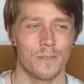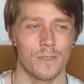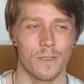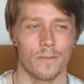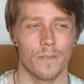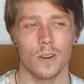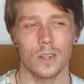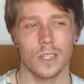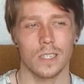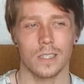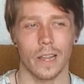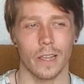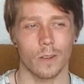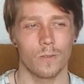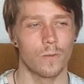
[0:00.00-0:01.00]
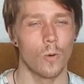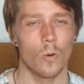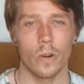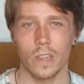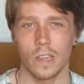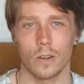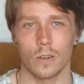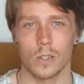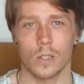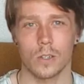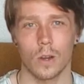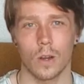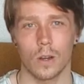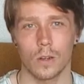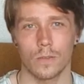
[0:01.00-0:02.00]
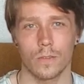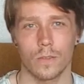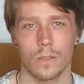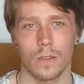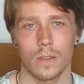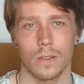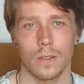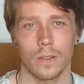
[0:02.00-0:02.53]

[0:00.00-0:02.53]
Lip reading: for the first 4 years of